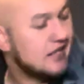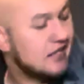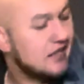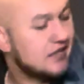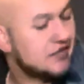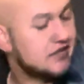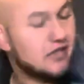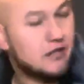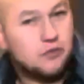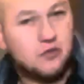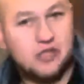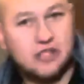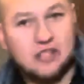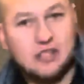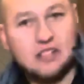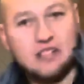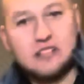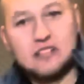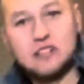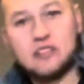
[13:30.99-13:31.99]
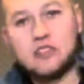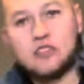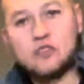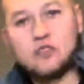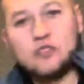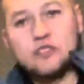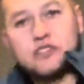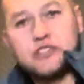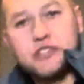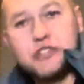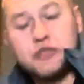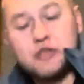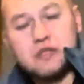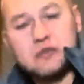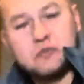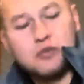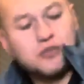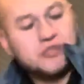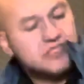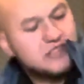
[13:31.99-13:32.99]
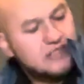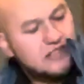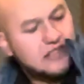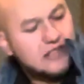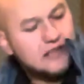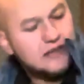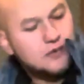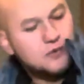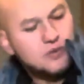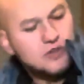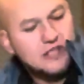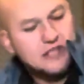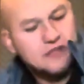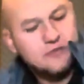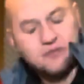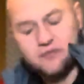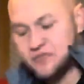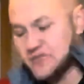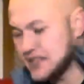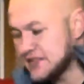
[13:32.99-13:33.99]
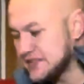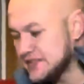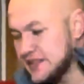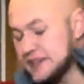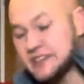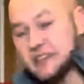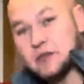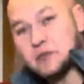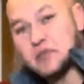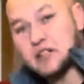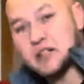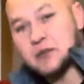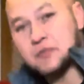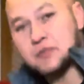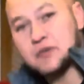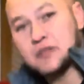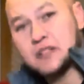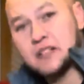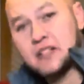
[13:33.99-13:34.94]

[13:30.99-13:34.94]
So I'm gonna continue unboxing the other one, set them up,